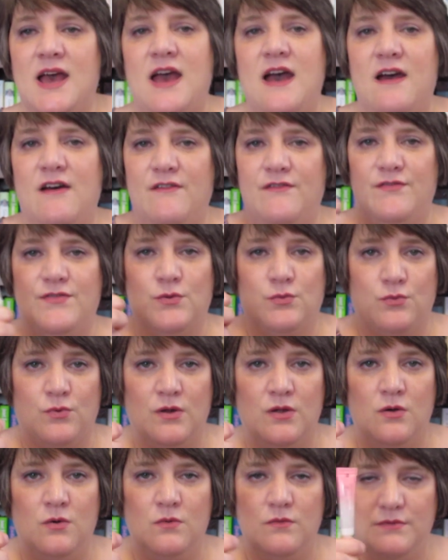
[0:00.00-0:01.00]
have
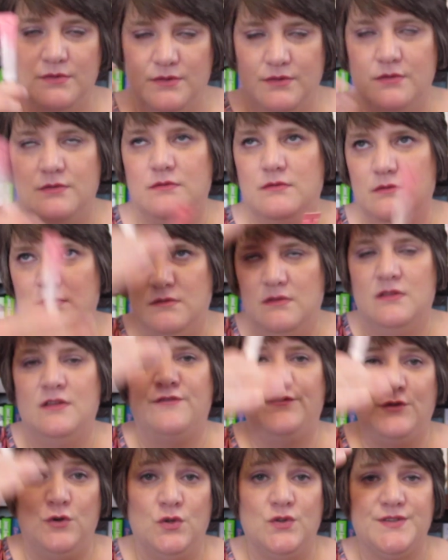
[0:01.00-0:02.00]
the
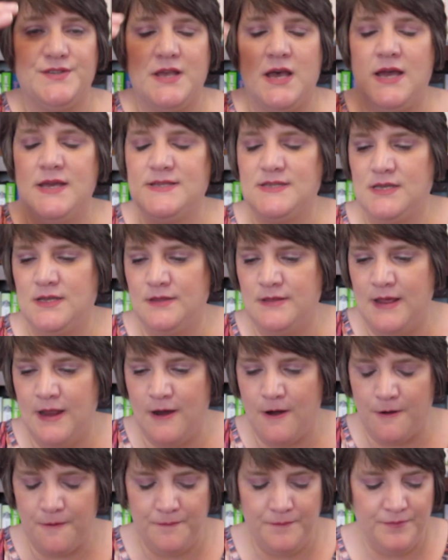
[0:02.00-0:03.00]
full size in
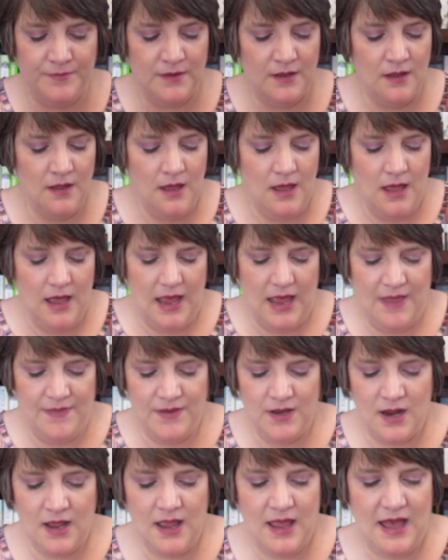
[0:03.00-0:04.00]
there. And
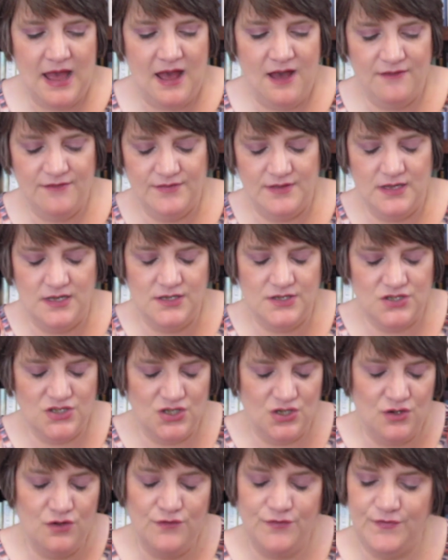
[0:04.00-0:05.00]
then I have the
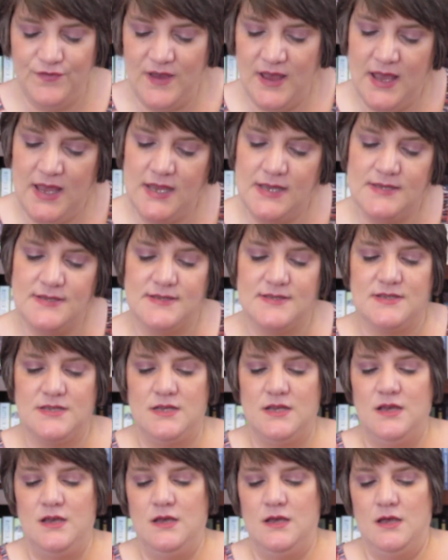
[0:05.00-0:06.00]
Too
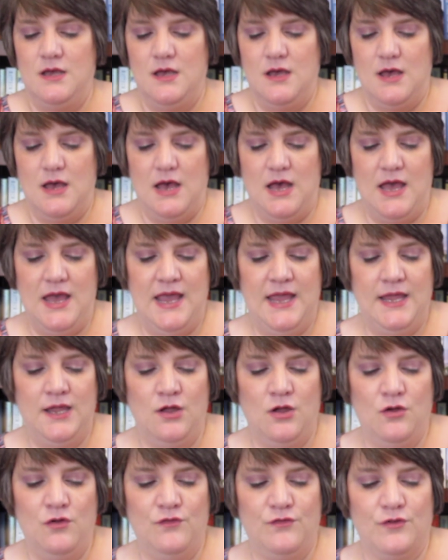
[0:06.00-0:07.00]
Faced
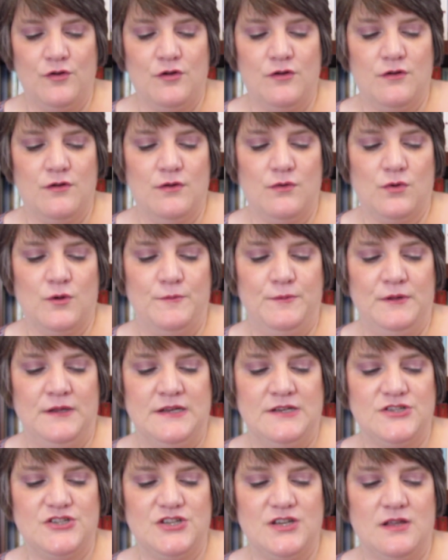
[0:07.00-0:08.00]
Hangover
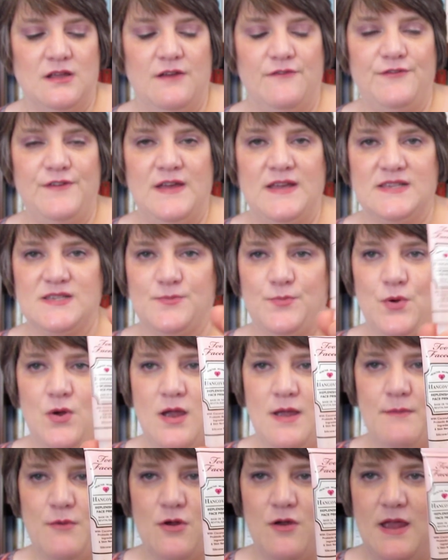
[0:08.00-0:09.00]
Replenishing Face
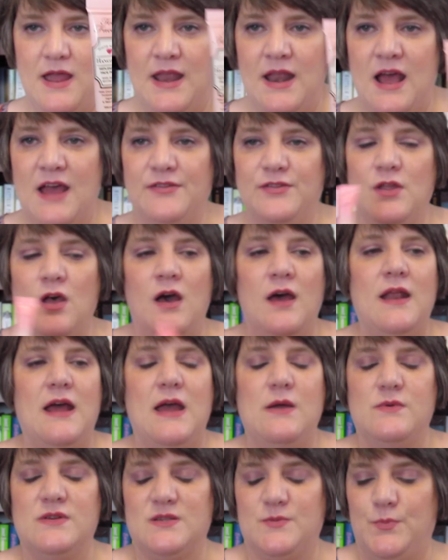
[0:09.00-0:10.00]
Primer. And I thought
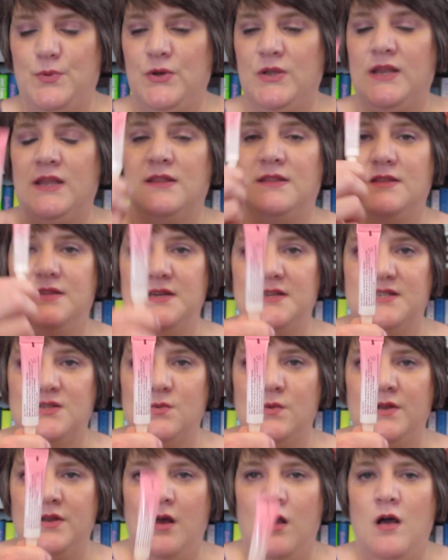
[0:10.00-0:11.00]
I was putting this
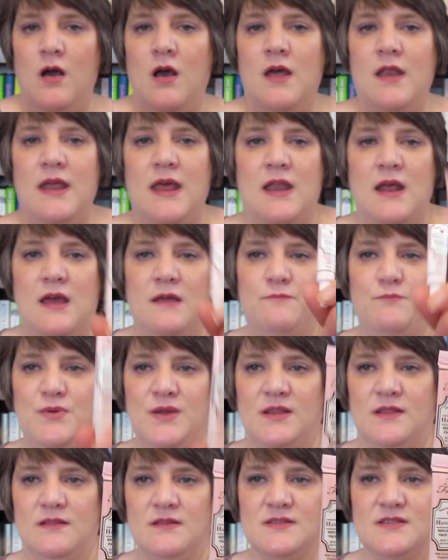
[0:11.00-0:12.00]
one on, and I
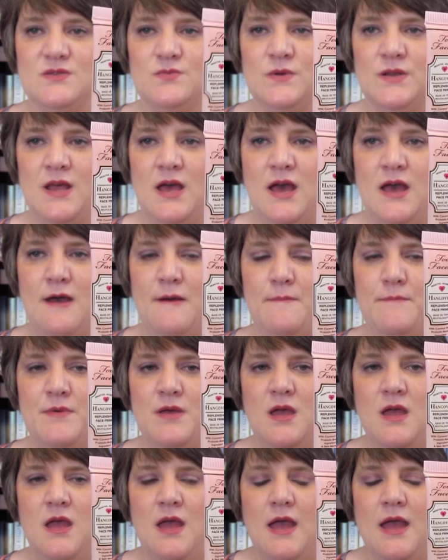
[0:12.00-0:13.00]
picked this one up,
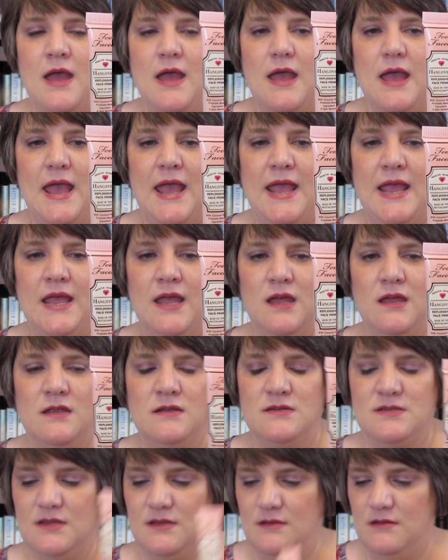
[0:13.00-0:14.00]

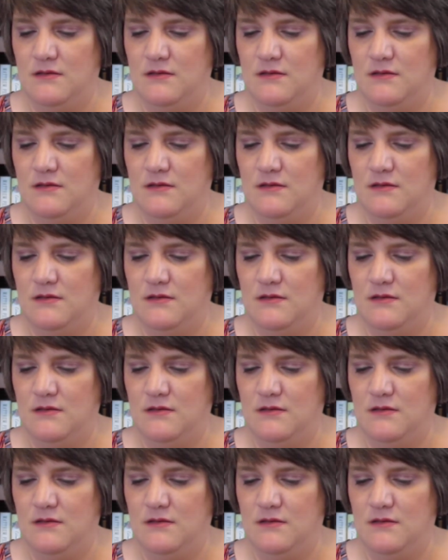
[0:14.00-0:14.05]
and